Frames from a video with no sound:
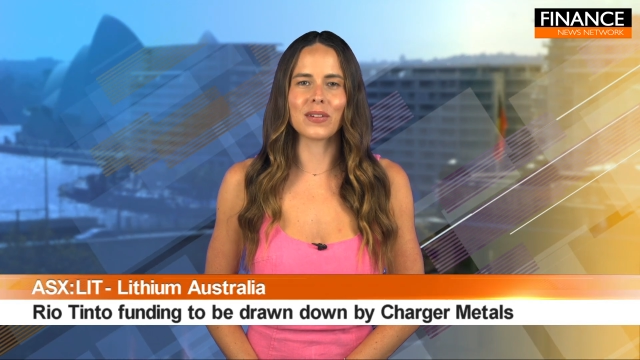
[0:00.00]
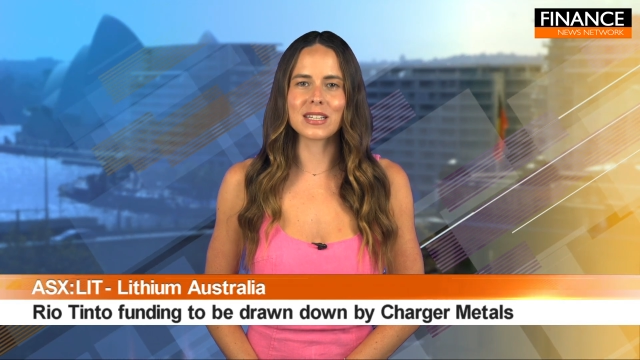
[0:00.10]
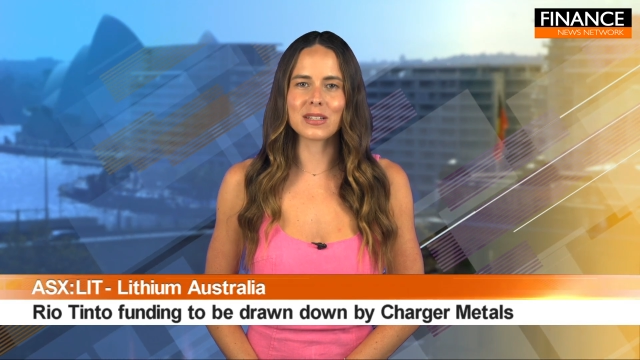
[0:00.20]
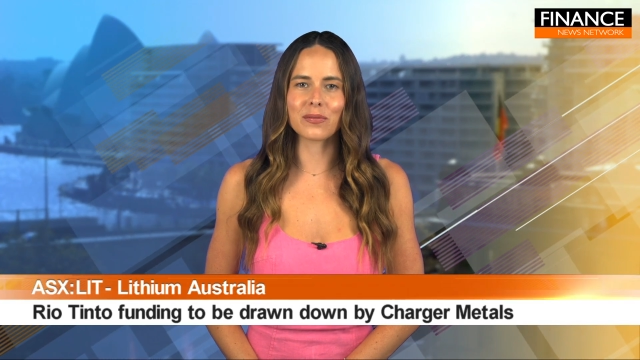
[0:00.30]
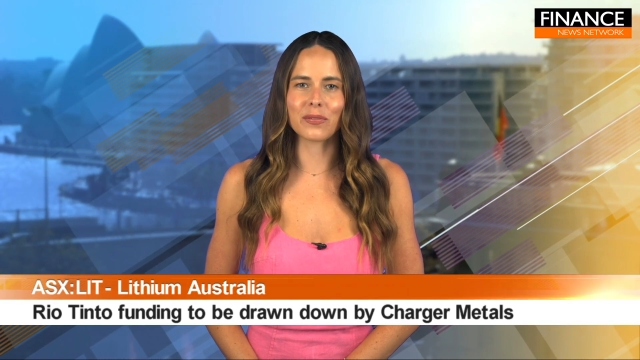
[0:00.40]

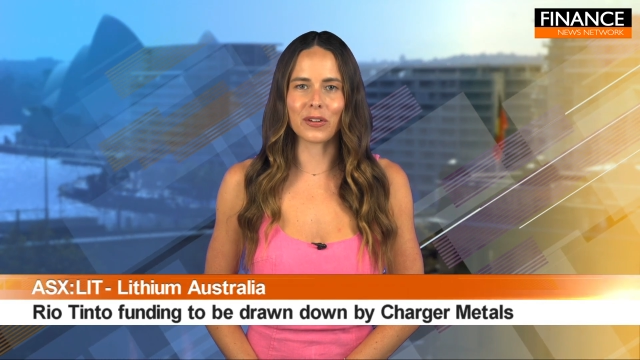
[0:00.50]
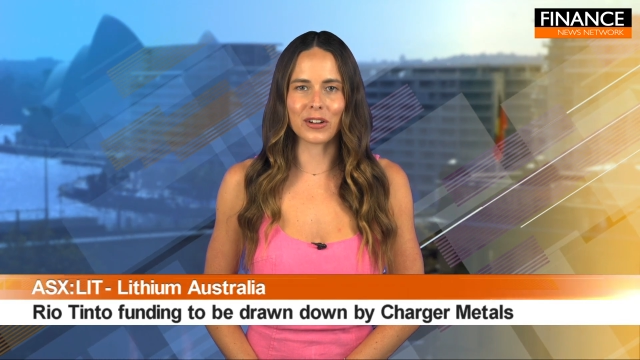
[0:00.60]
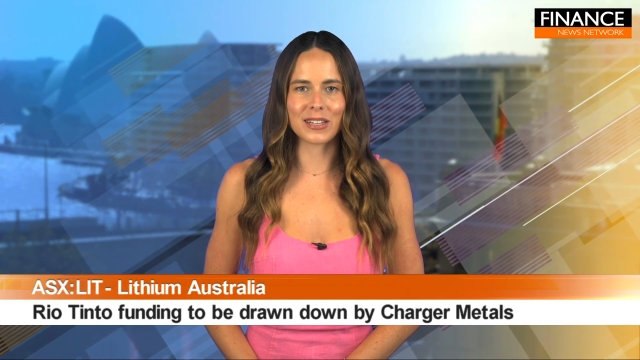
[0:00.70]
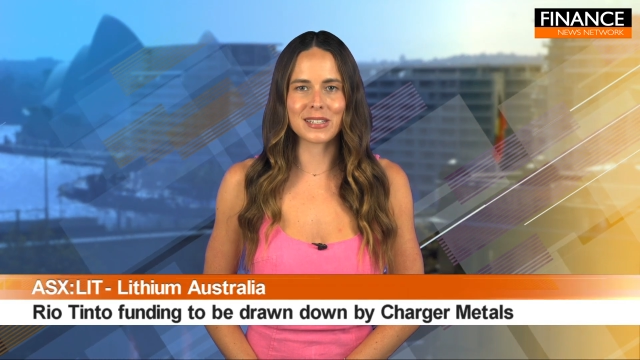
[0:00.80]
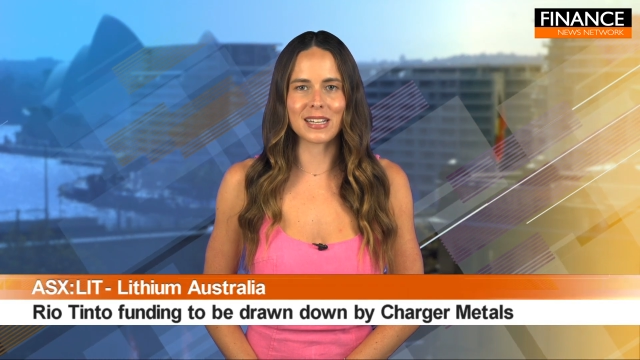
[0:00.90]
recent
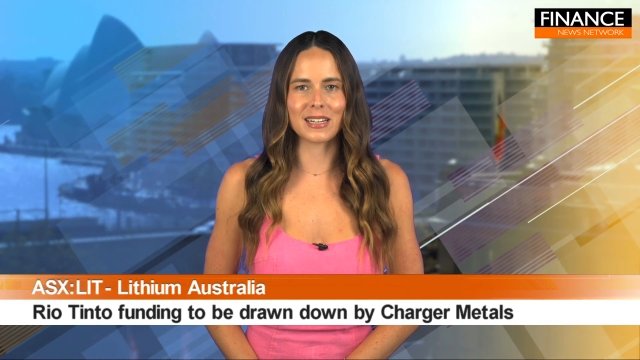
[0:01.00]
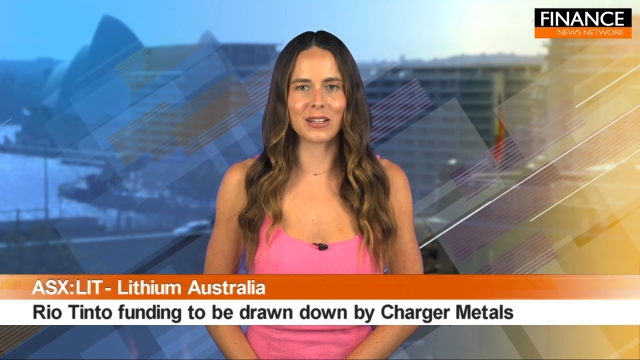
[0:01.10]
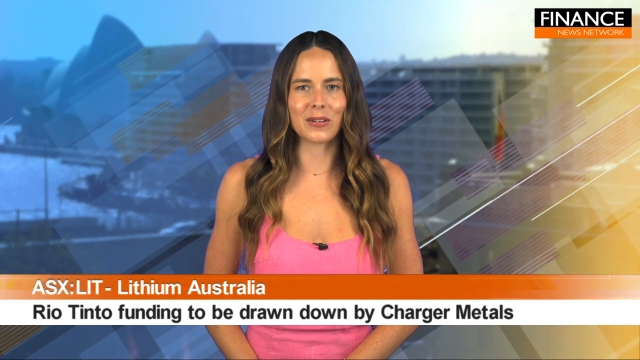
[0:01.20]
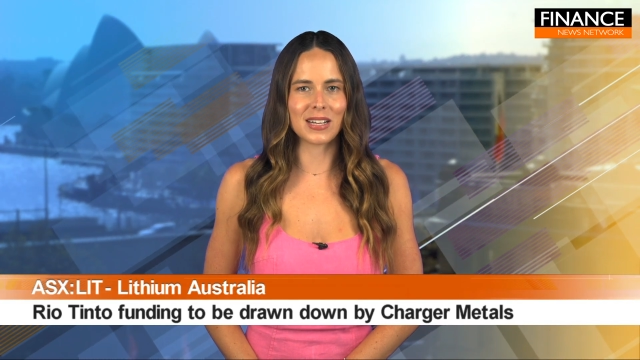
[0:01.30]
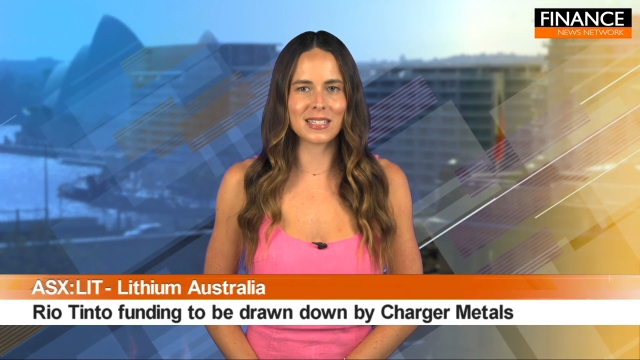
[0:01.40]
focus and
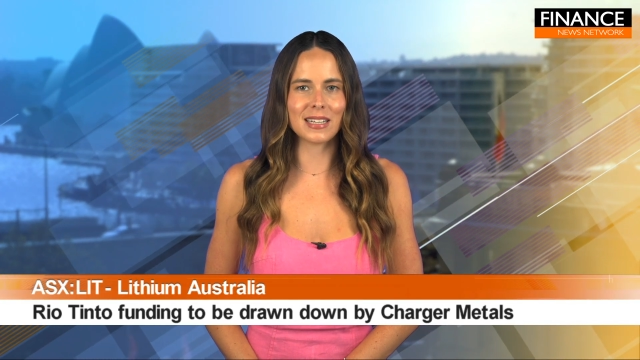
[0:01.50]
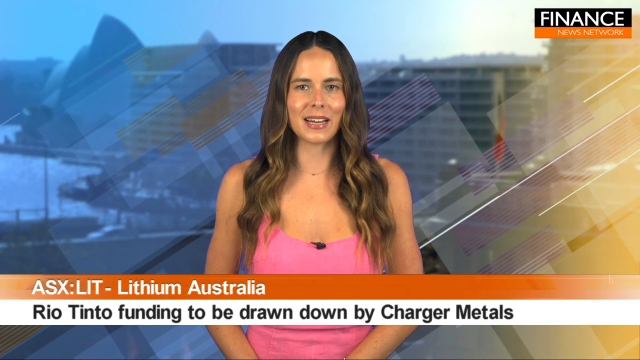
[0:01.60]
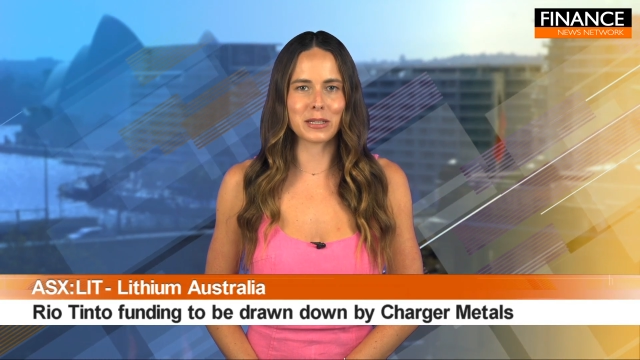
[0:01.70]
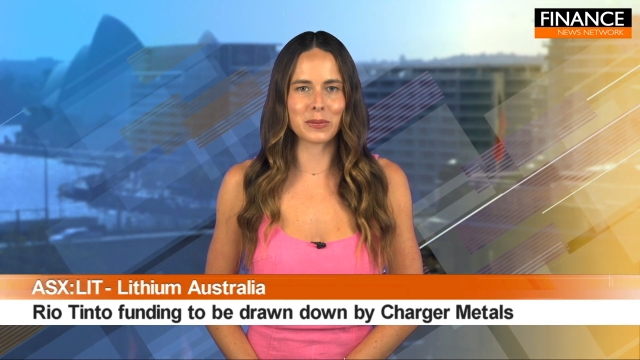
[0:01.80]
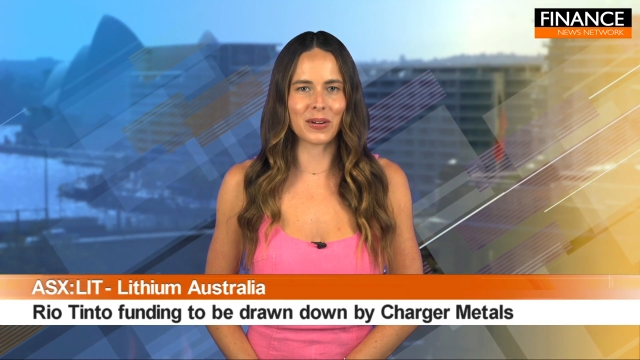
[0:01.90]
increasing
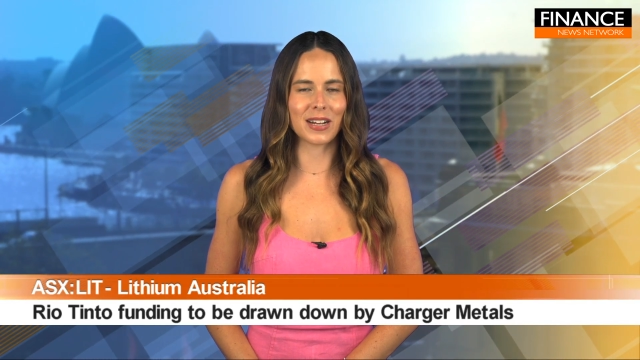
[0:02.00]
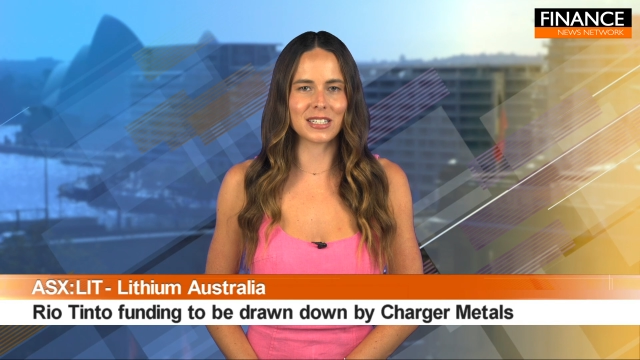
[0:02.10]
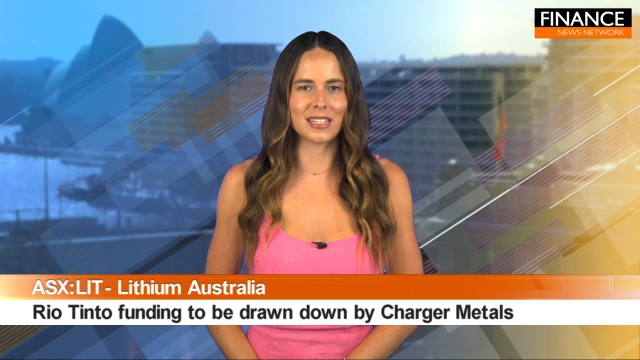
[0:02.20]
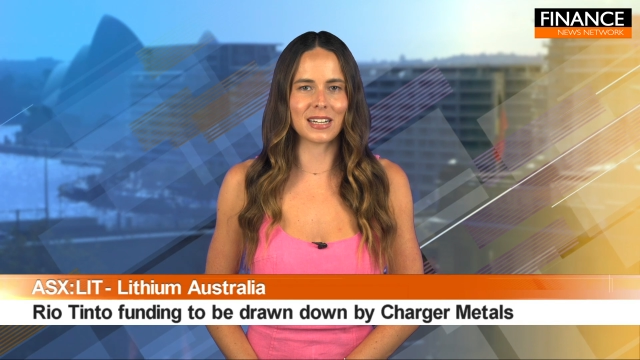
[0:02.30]
exploration